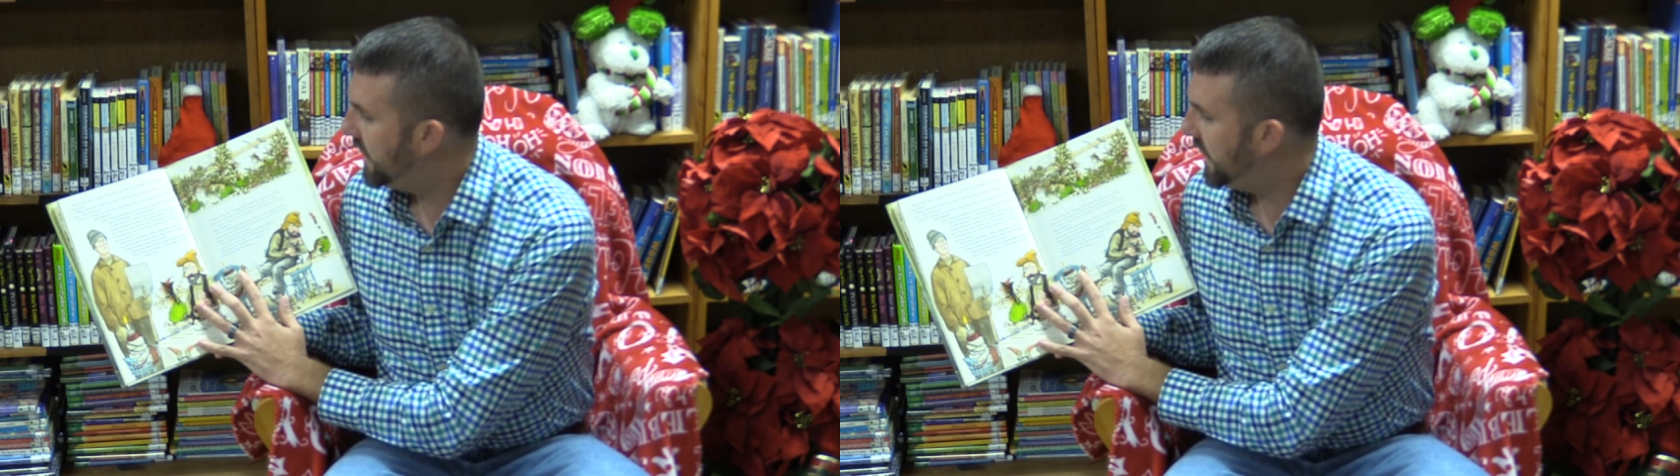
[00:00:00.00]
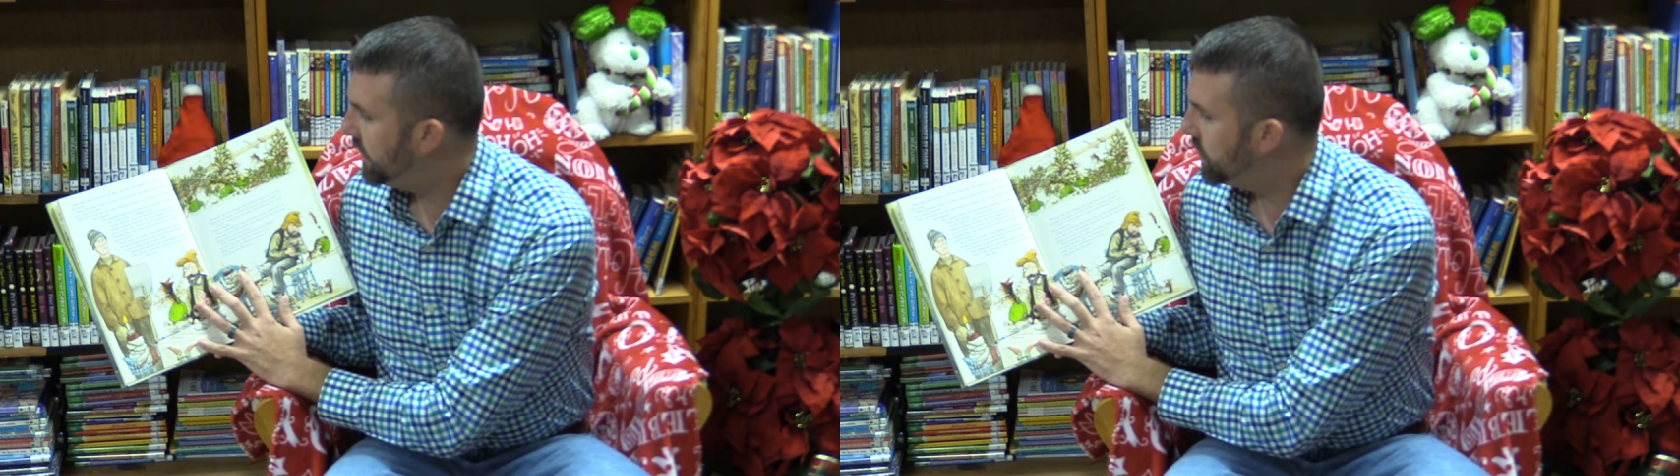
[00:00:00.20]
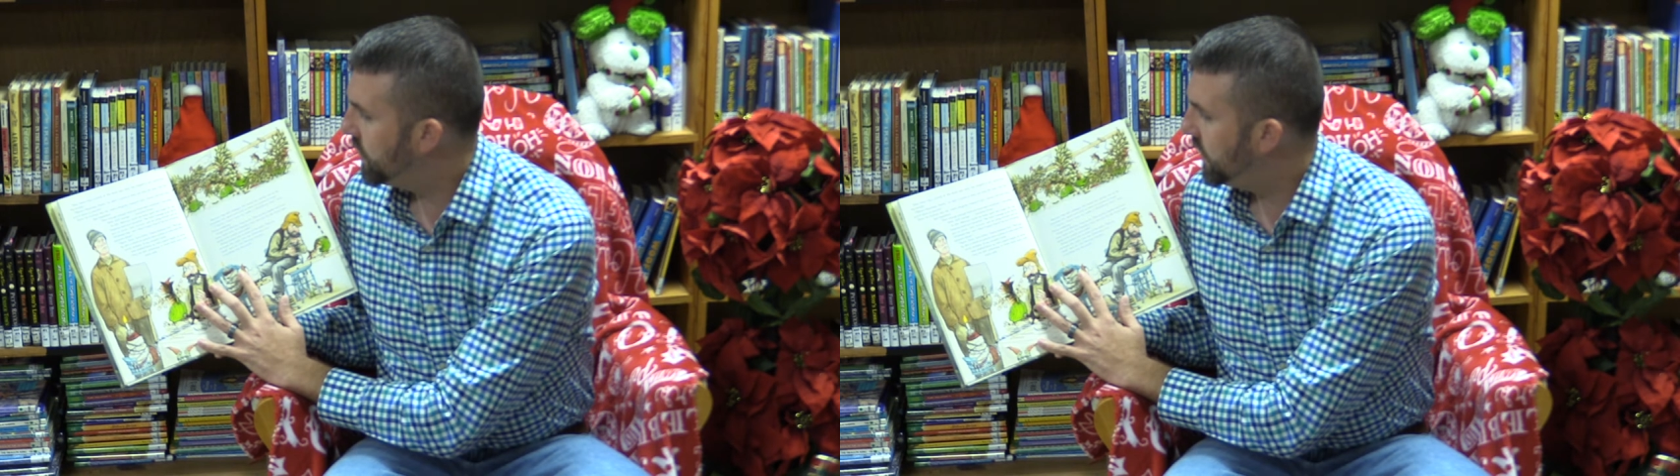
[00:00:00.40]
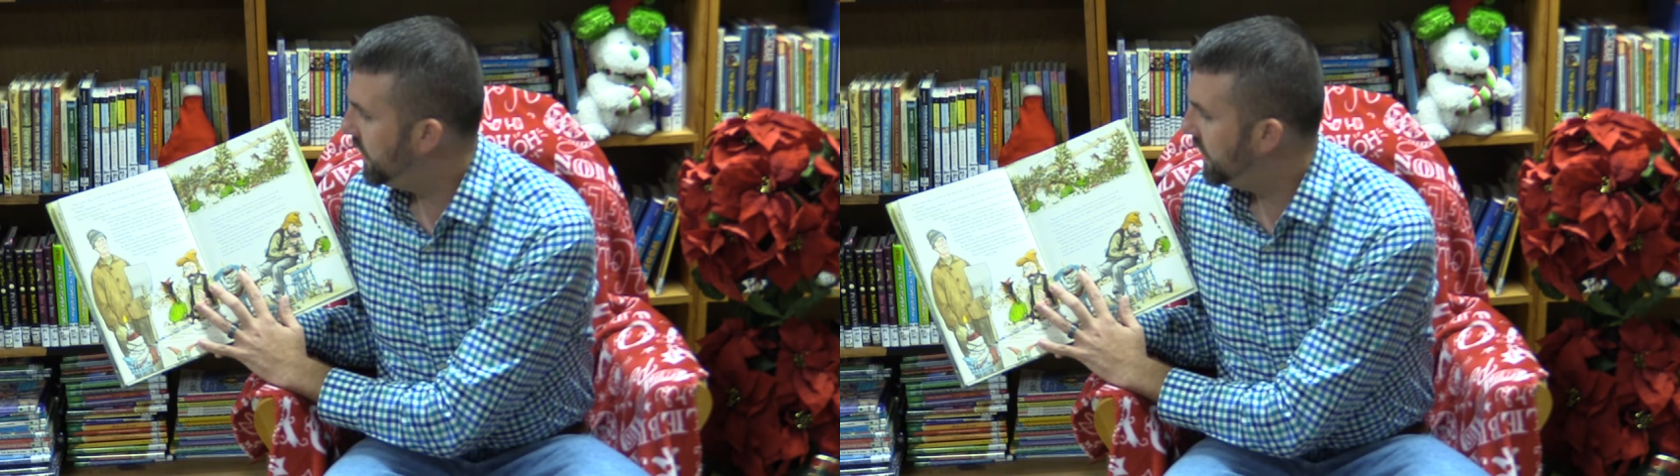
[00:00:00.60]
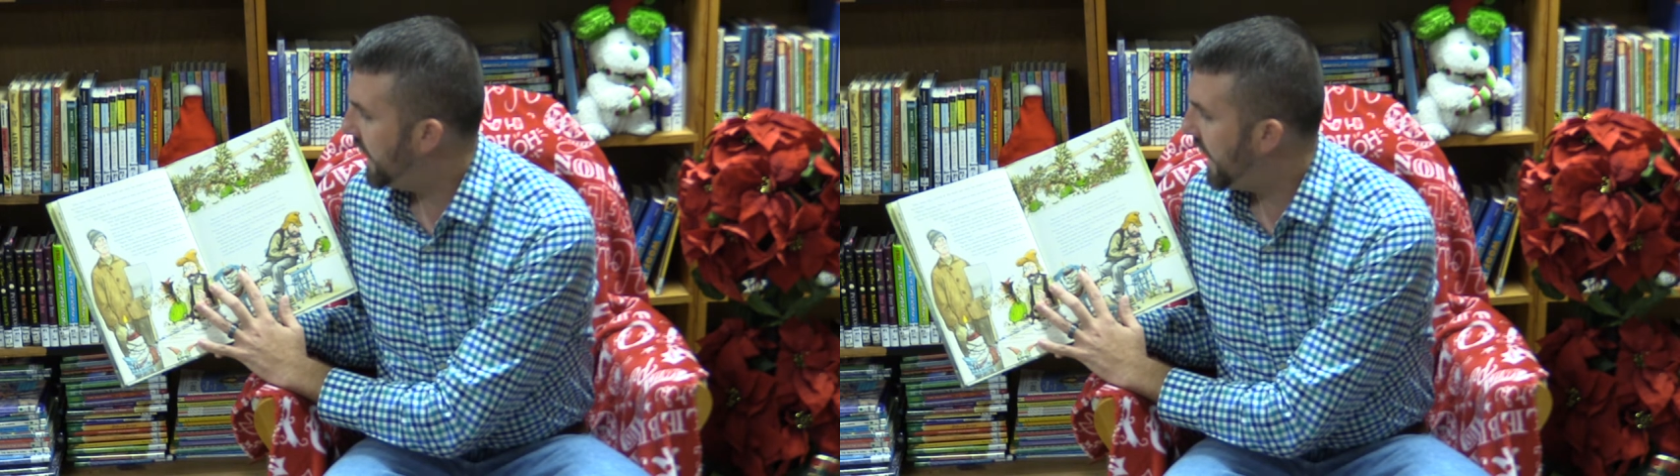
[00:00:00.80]
and
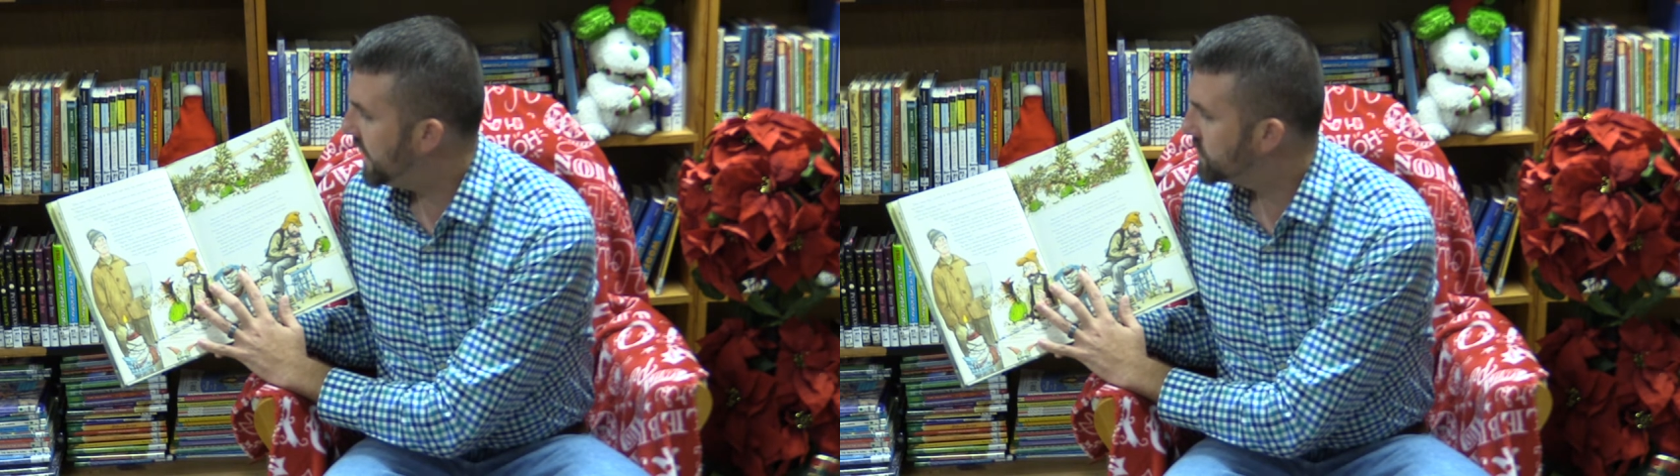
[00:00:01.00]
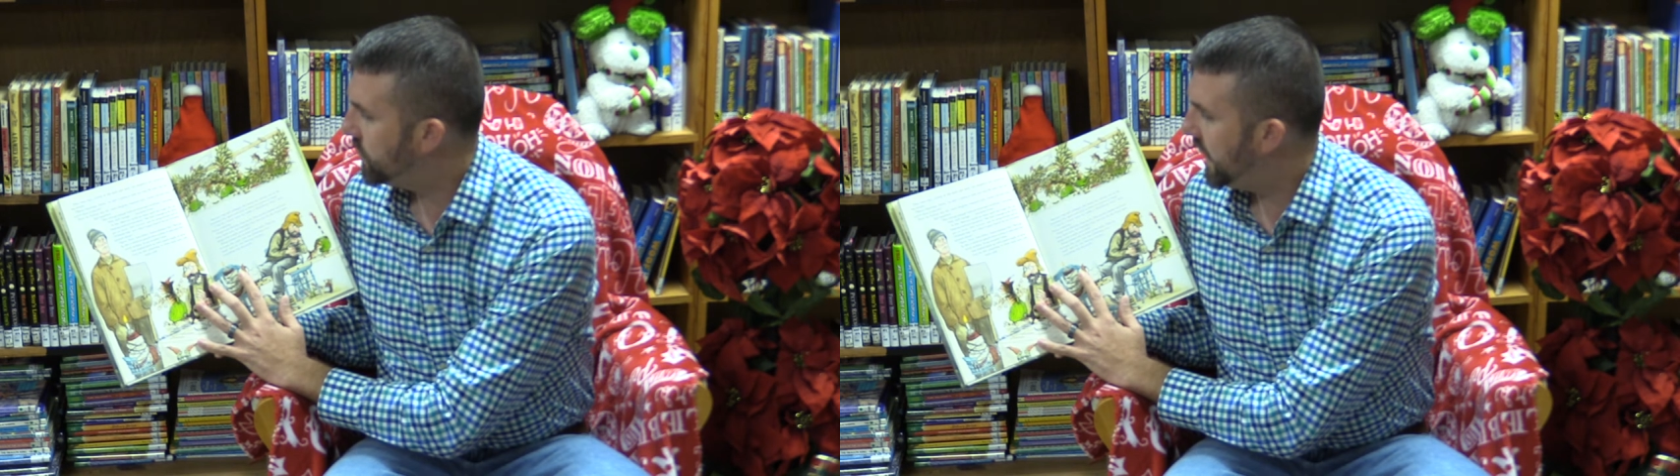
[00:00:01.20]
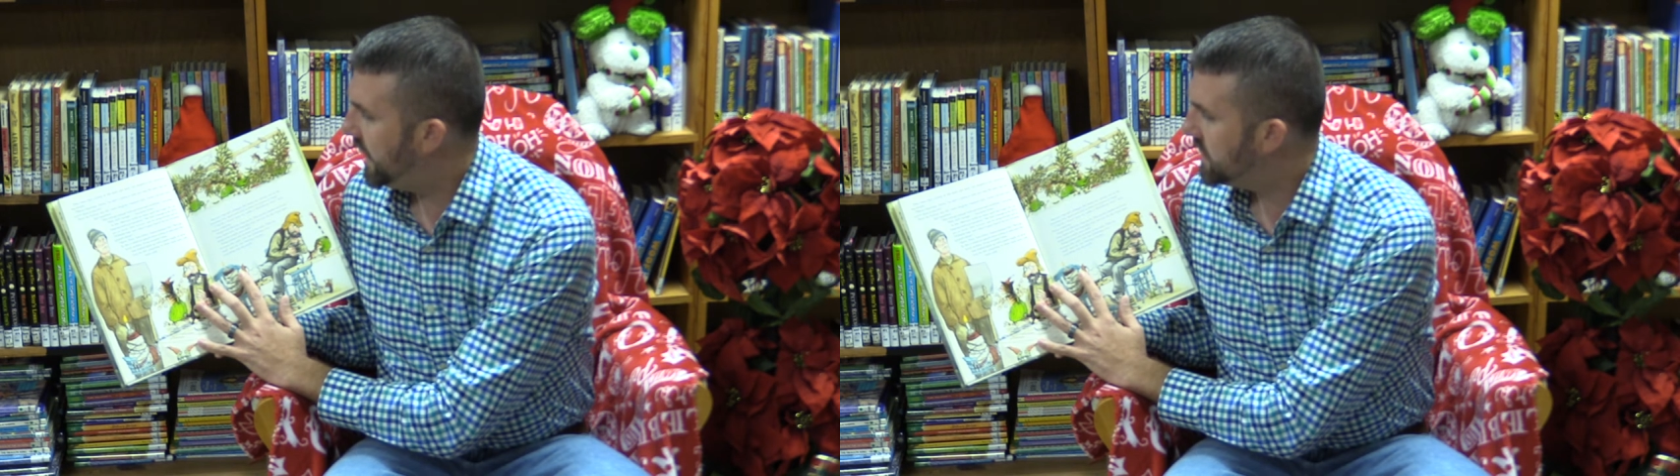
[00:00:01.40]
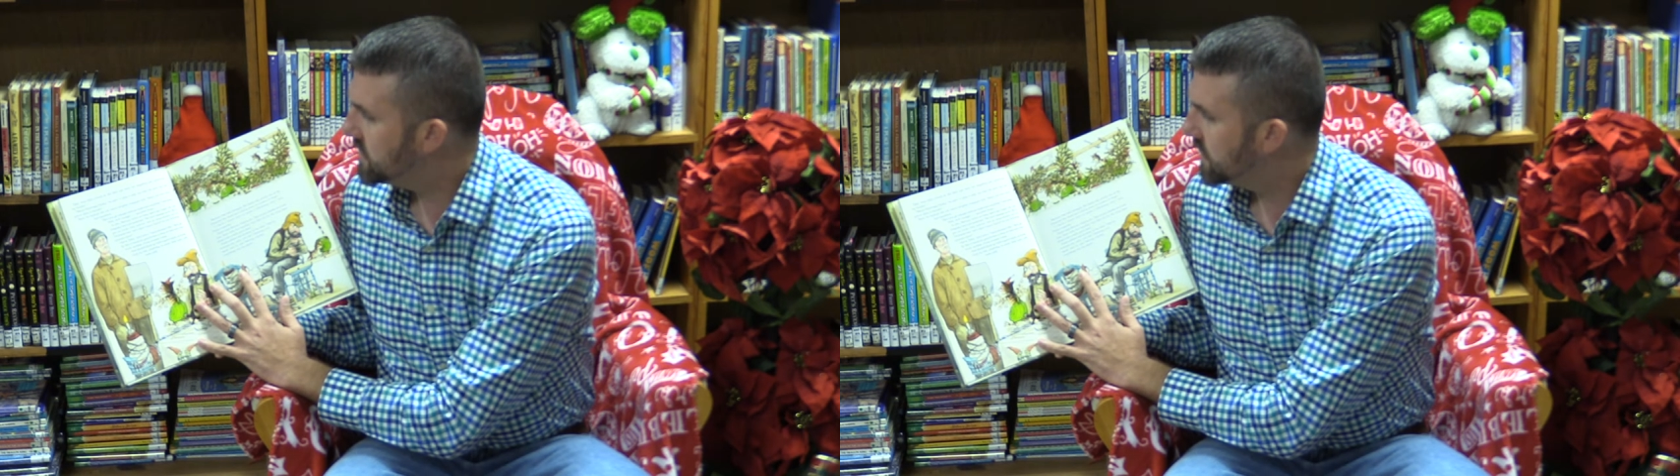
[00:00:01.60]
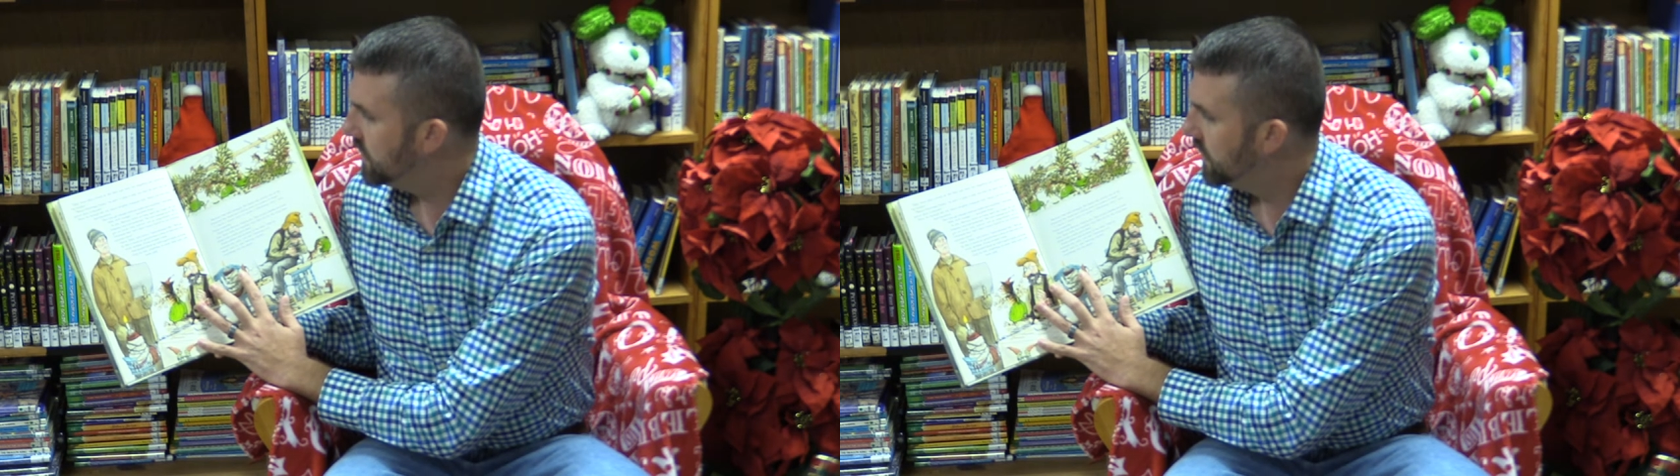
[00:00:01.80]
everything?" Axel asked.